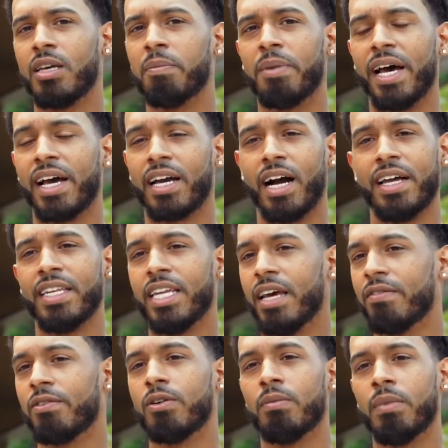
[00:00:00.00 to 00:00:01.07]
back, I
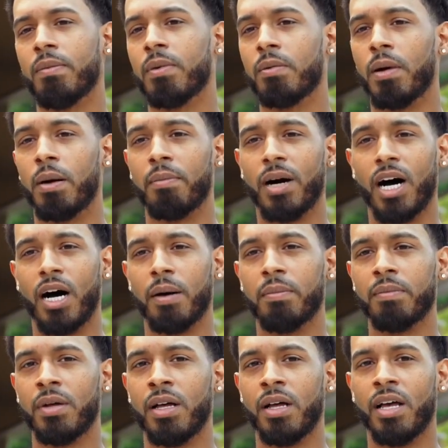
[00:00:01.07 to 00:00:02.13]
never remember my mom
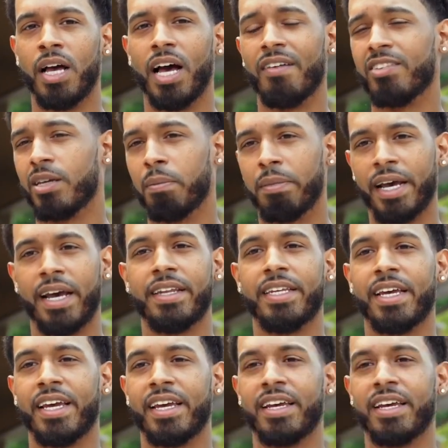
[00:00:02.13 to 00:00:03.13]
having a bad day.